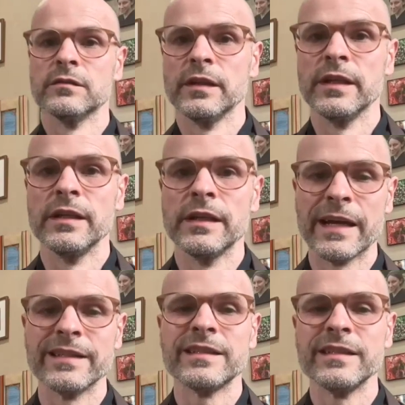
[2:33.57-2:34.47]
in
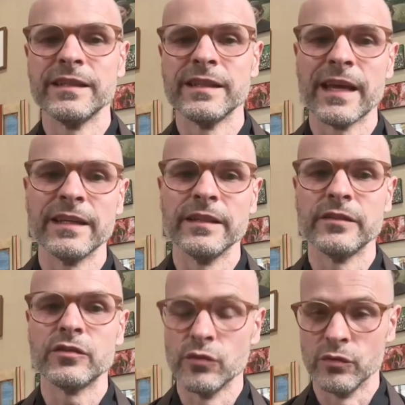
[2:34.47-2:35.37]

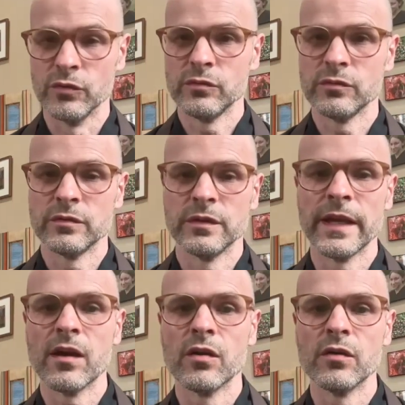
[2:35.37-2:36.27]
1982,
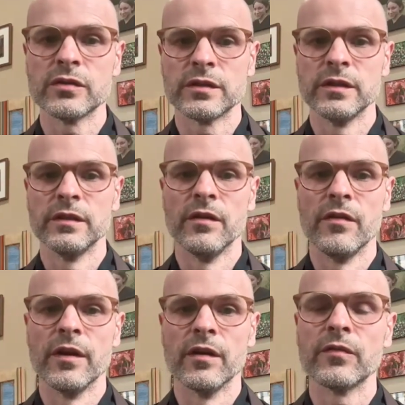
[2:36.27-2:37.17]
they hosted
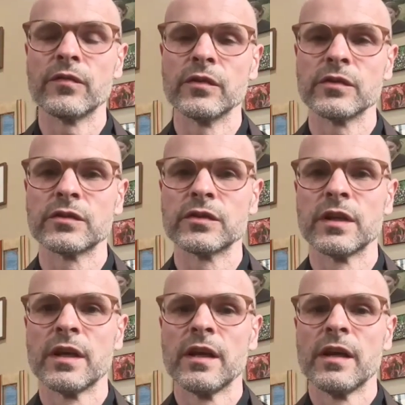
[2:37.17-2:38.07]
their first
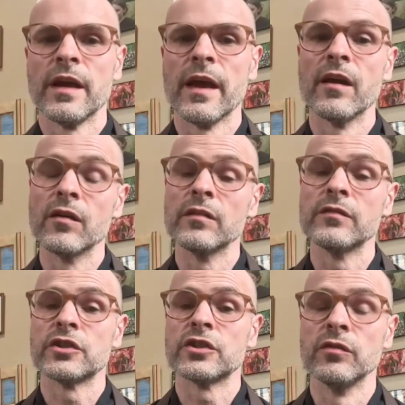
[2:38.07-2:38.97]
Erev
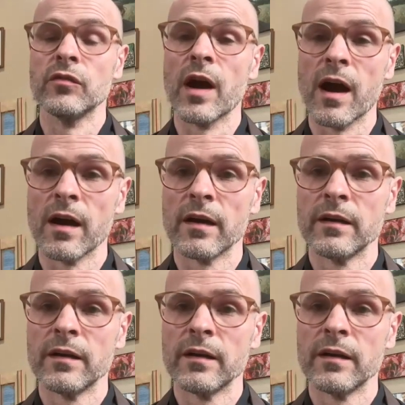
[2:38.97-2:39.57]
Shirah,